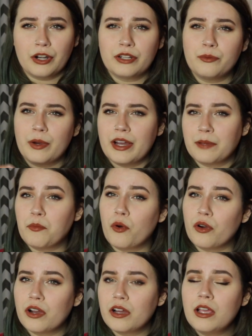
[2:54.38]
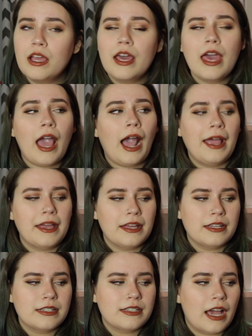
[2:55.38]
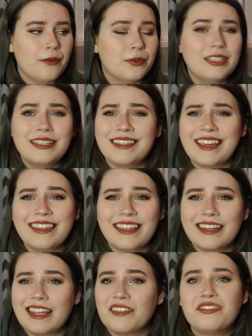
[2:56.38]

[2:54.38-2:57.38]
started wearing more, and I really like that.